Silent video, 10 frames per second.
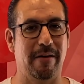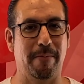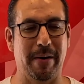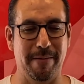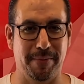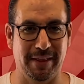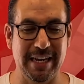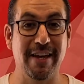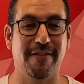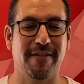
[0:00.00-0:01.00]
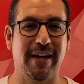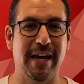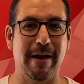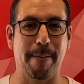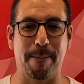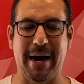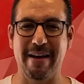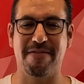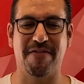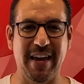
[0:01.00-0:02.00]
By belief, by
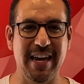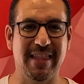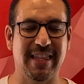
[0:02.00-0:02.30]
faith